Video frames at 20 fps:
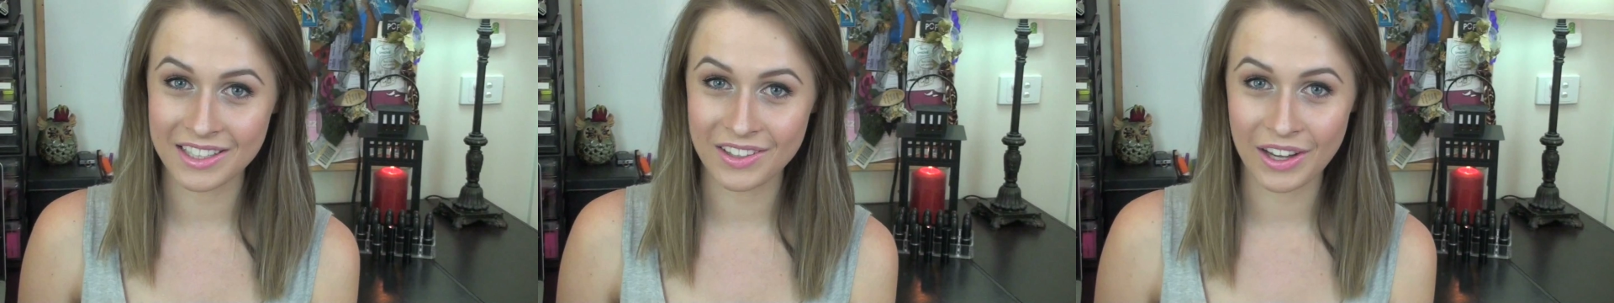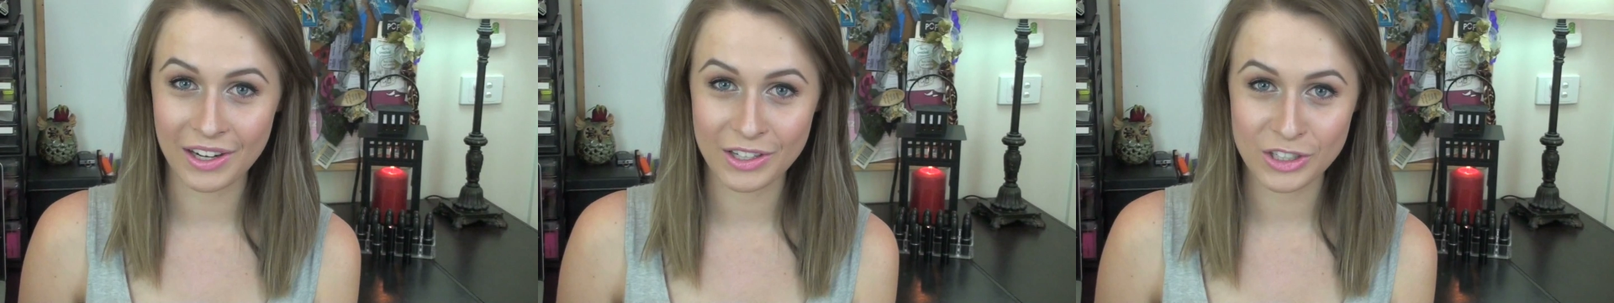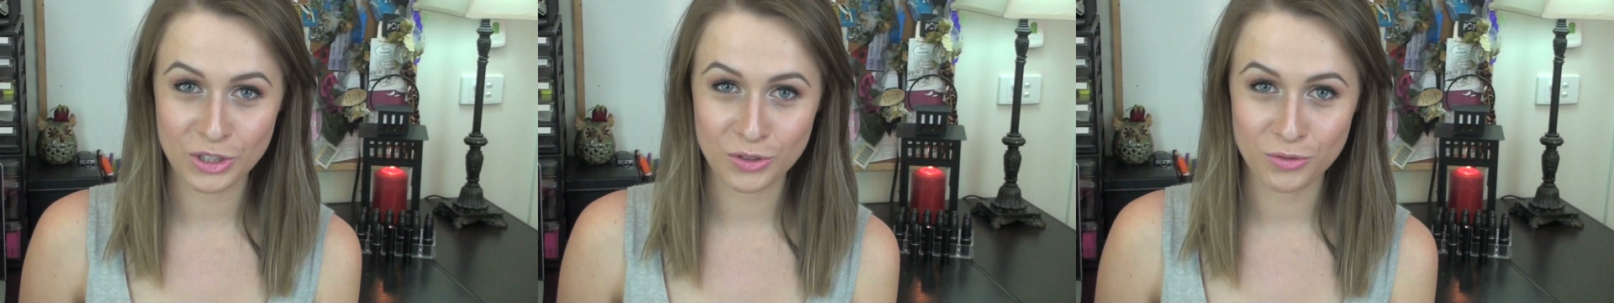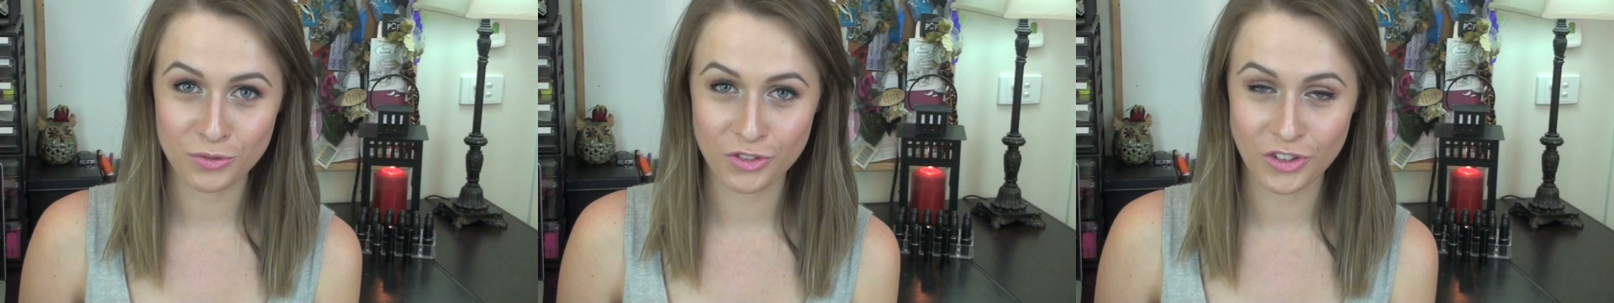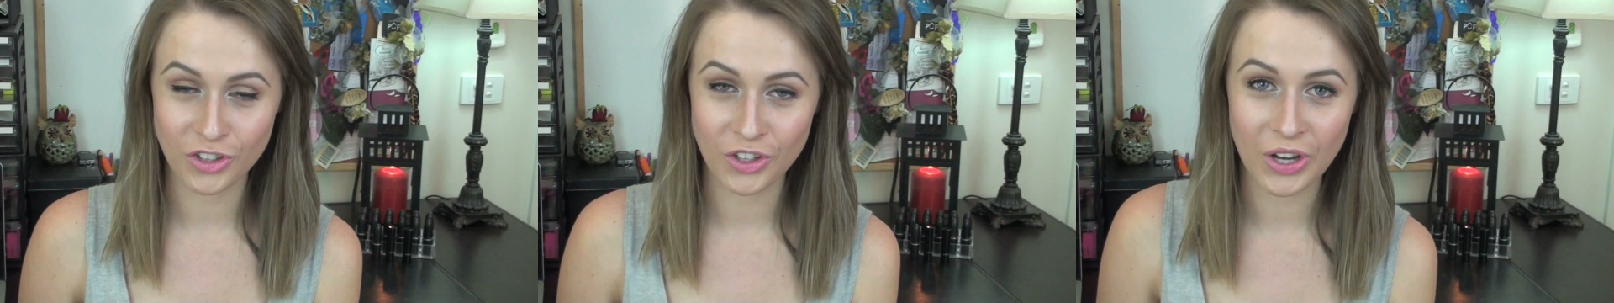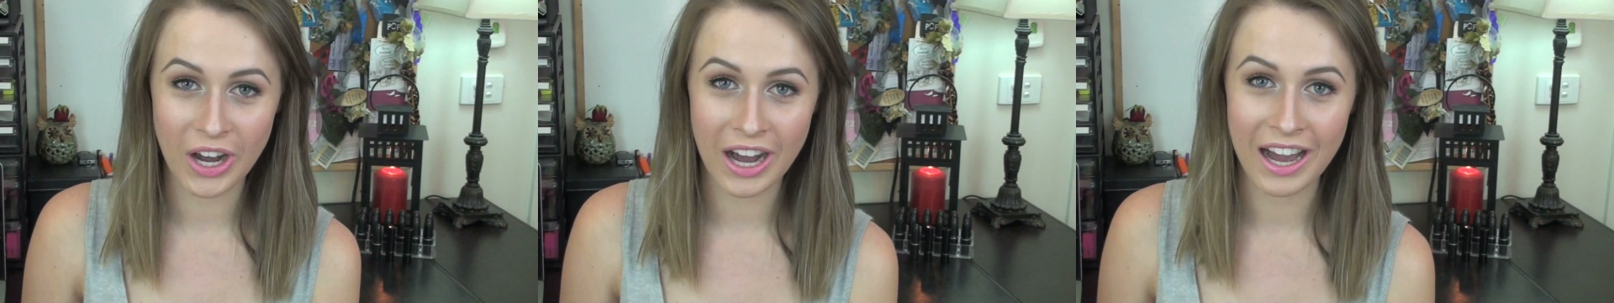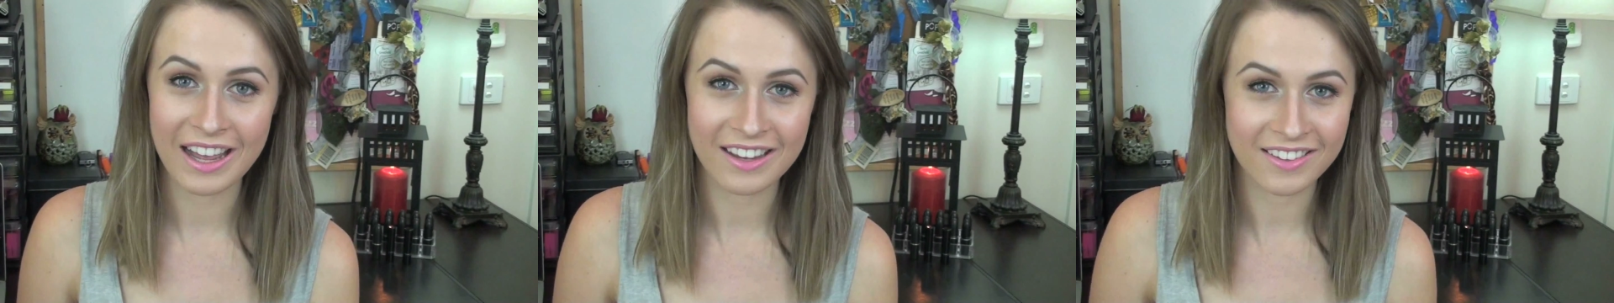collection for you
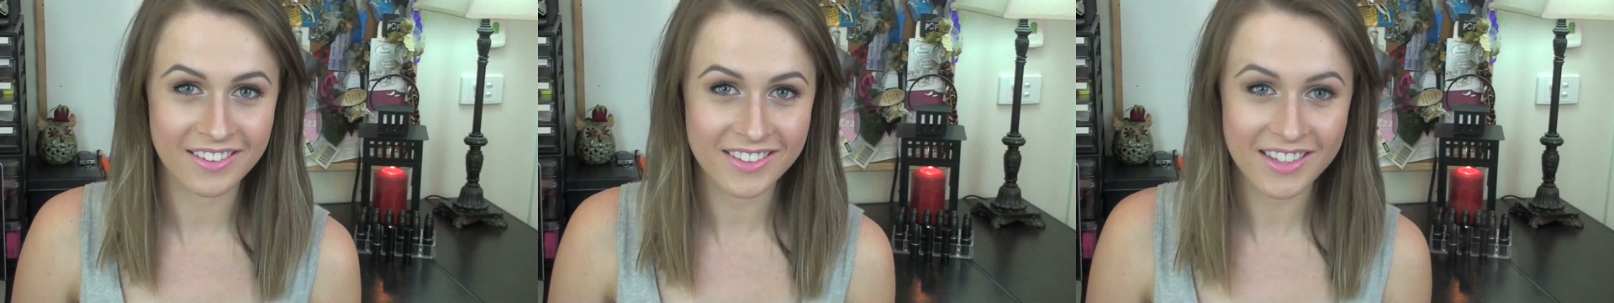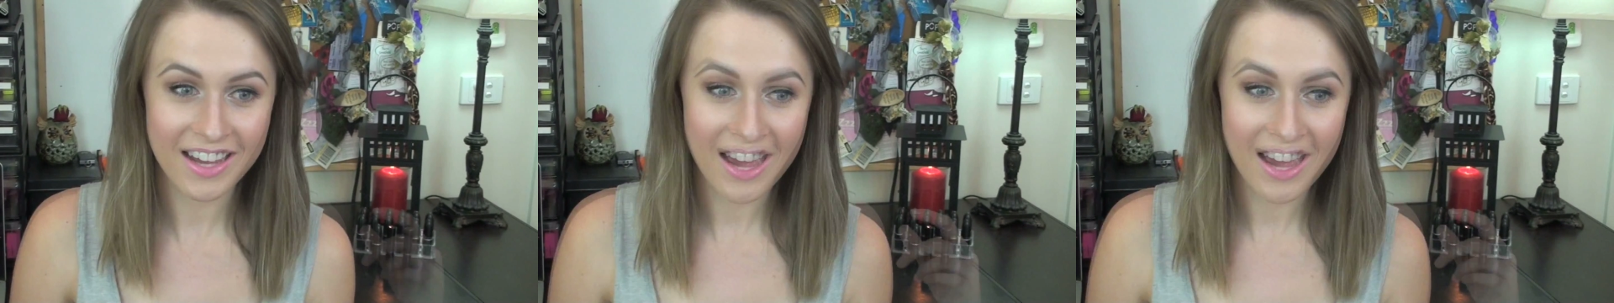guys.